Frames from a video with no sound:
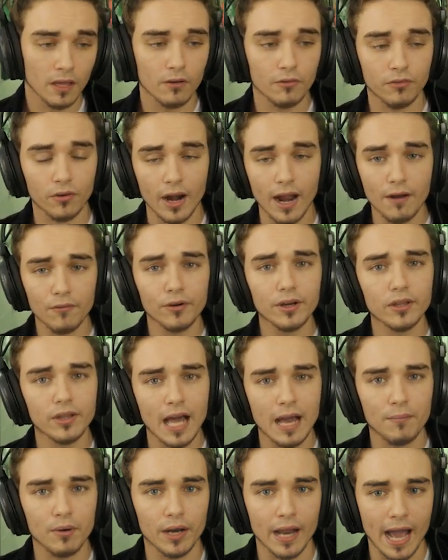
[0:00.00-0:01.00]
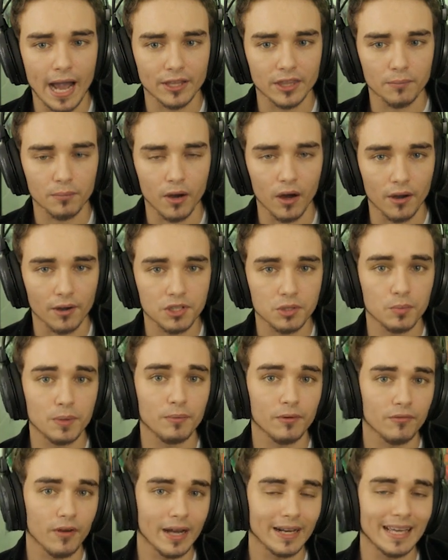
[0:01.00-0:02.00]
For every lab on Hack the Box, we
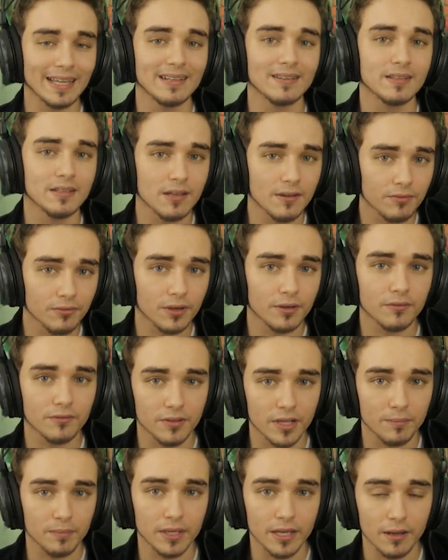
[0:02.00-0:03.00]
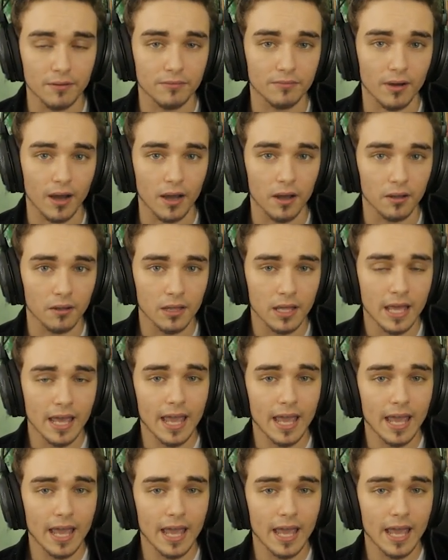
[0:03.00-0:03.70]
provide a different VPN file,